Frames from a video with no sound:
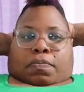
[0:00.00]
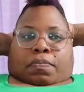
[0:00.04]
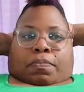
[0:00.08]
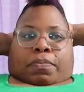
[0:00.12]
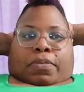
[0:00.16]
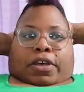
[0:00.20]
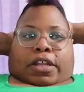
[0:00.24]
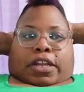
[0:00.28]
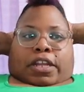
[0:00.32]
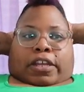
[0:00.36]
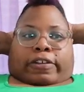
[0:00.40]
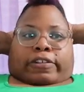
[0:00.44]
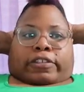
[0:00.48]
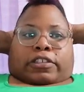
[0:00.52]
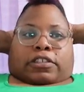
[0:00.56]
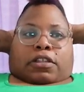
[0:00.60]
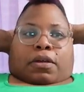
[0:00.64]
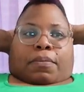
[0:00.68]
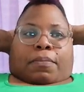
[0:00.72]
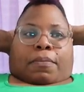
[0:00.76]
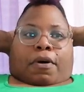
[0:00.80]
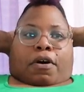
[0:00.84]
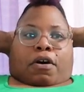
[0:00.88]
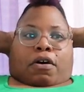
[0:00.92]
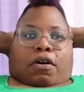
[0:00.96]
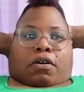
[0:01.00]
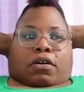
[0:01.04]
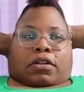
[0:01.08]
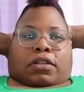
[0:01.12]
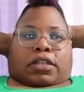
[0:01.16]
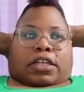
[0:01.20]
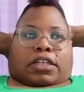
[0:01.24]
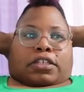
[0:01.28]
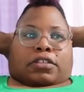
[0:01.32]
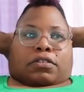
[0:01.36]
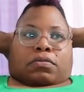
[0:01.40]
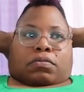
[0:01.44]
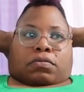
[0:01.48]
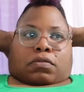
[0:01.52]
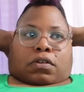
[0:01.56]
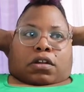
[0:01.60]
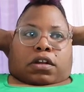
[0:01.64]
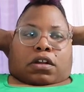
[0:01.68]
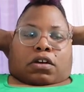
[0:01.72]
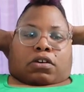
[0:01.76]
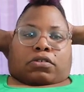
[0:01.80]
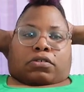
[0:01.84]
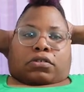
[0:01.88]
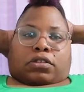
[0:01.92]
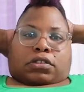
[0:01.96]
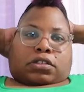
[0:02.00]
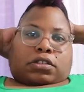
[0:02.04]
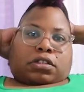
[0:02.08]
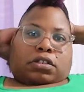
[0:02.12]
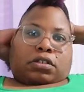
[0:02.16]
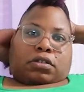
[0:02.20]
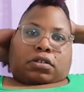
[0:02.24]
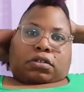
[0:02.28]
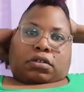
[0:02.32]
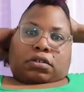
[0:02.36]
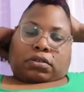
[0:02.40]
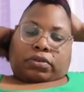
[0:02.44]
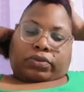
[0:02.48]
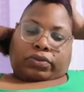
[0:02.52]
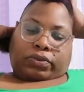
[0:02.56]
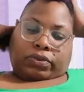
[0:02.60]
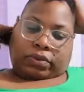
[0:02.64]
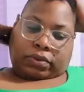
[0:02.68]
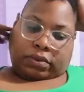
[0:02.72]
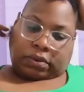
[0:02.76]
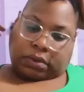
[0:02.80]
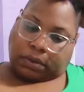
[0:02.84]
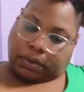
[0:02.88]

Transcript: but it's the mall that's close to